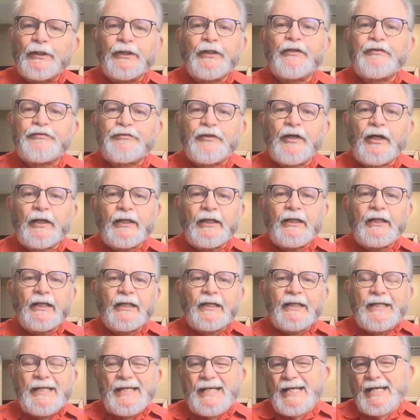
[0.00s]
and it's not in a
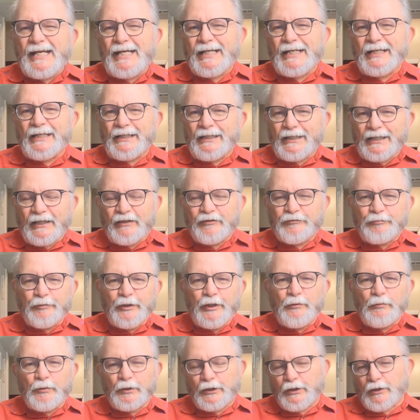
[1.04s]
key, as
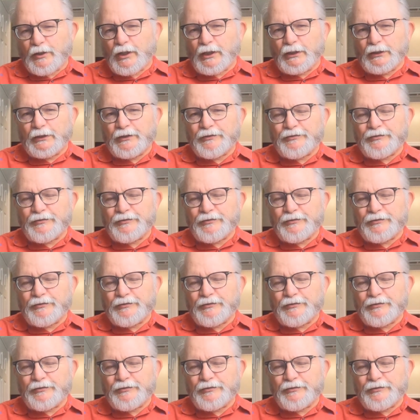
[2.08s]
we would call it.